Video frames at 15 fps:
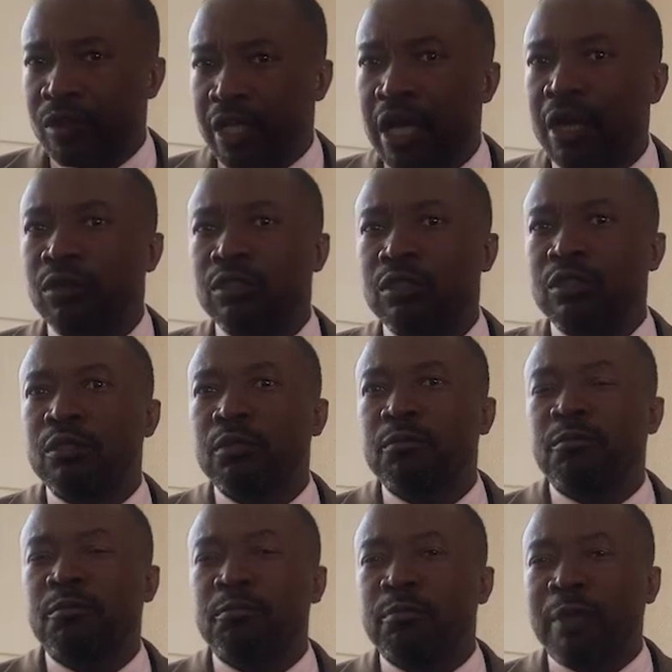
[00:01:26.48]
How do you
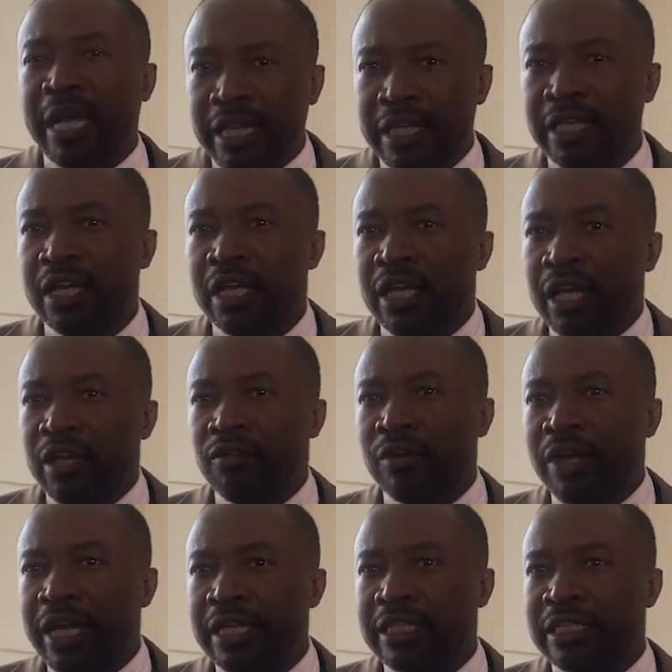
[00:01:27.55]
buy a
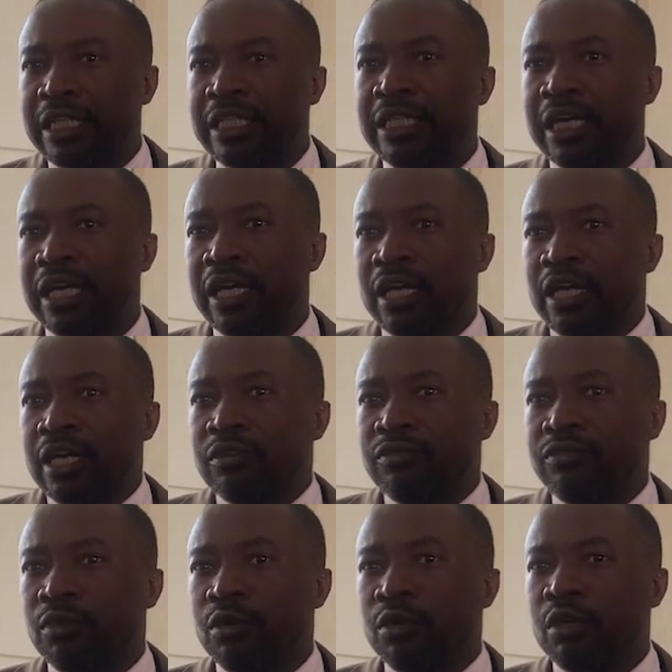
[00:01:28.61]
fire tender
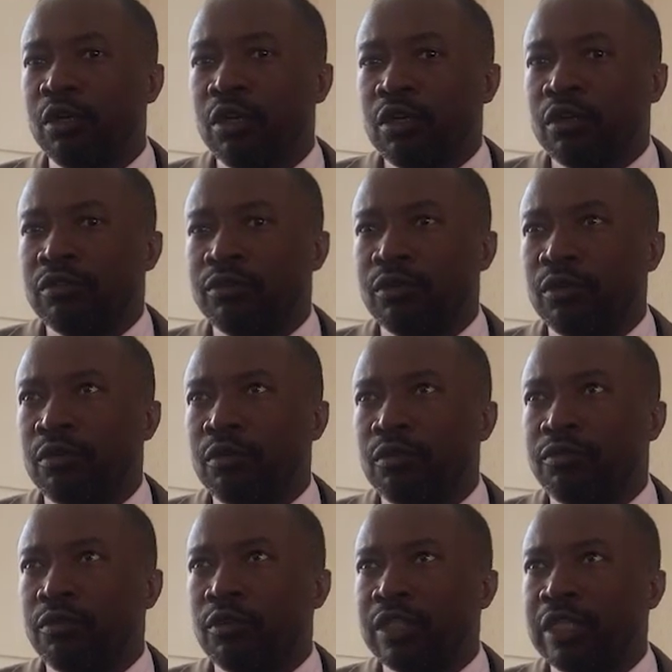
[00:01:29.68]
for
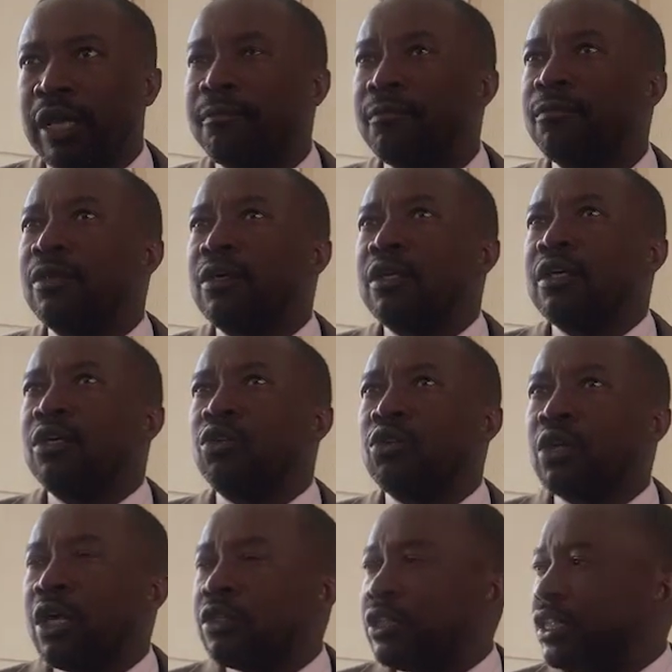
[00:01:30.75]
some
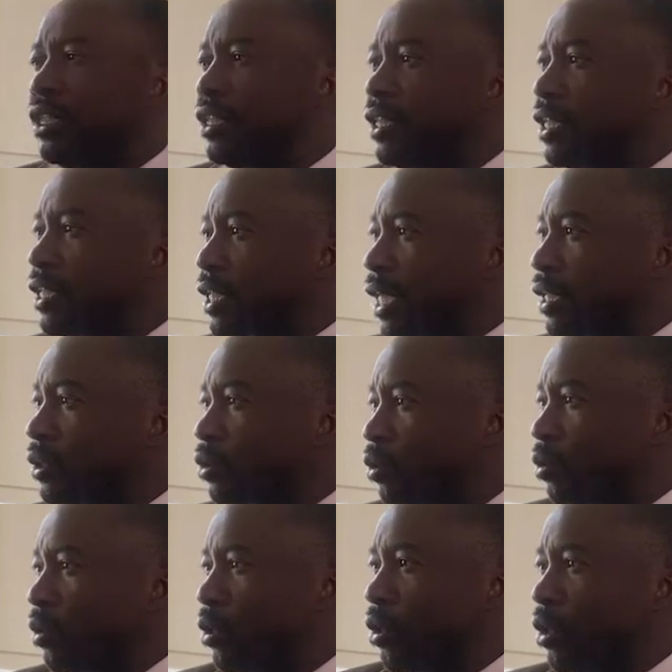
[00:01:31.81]
rural district
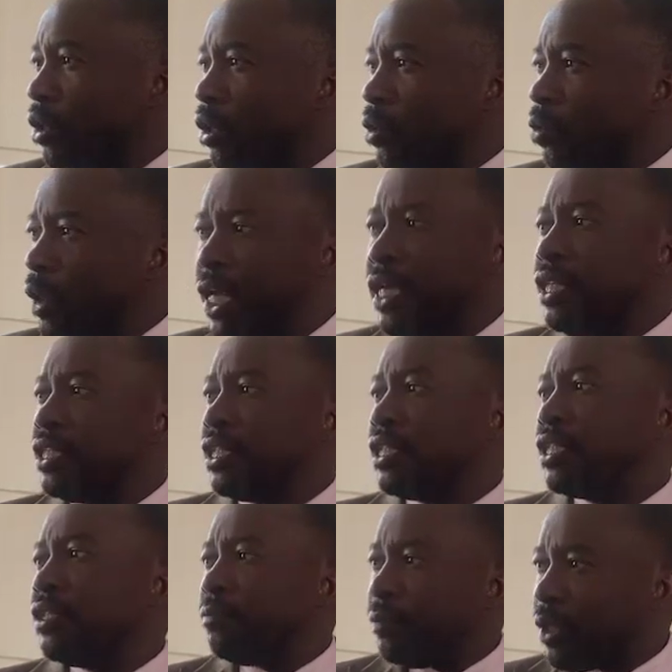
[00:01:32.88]
council where it is
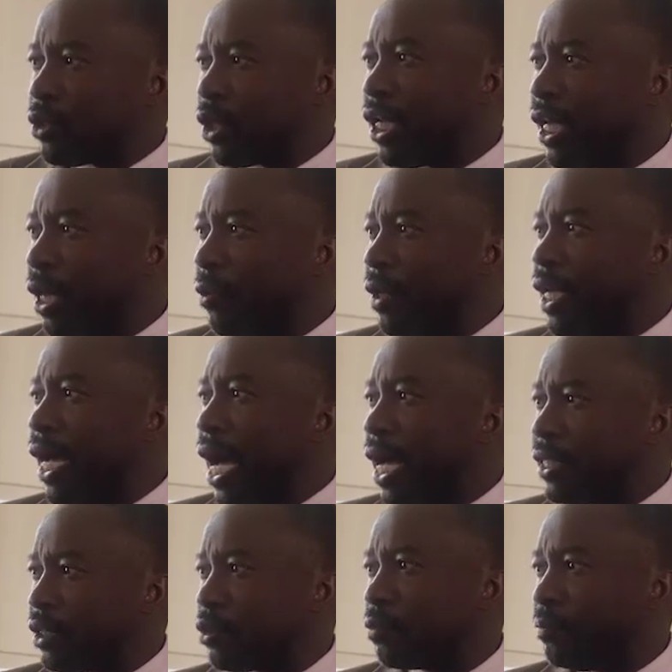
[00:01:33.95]
cheaper to allow a
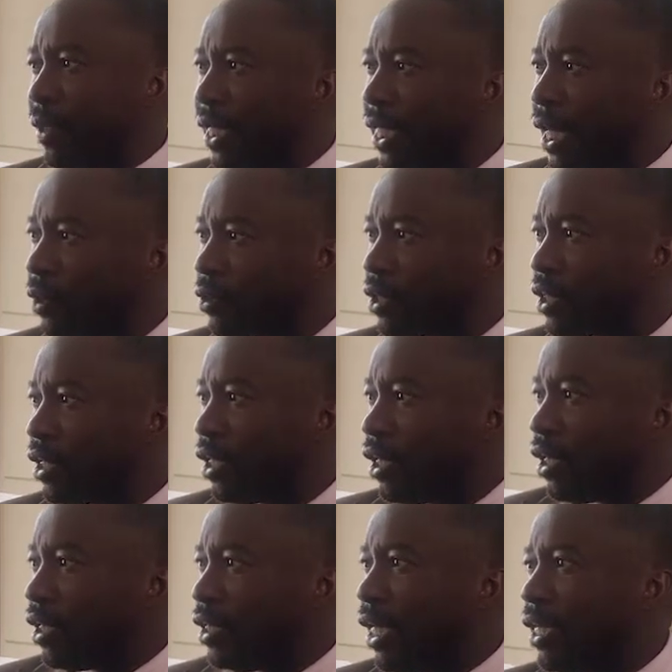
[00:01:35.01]
hut to burn out
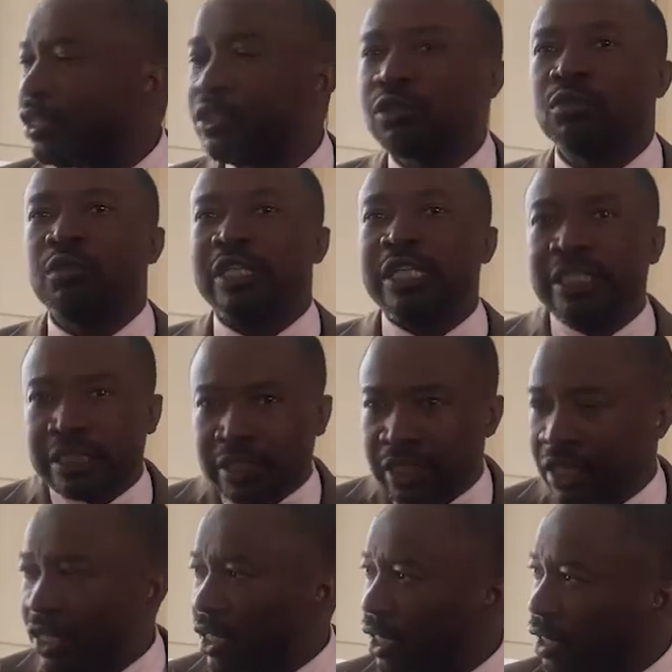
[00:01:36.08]
than to raise
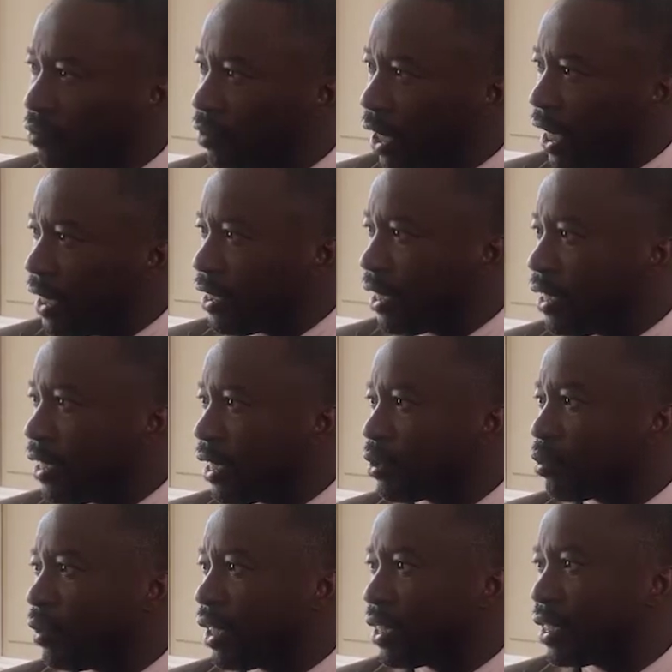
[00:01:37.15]
a fire tender
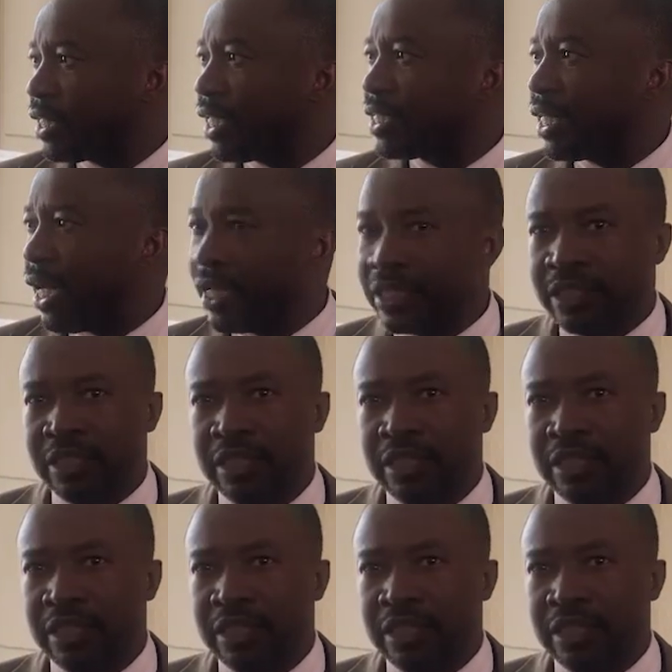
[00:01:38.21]
towards that hut?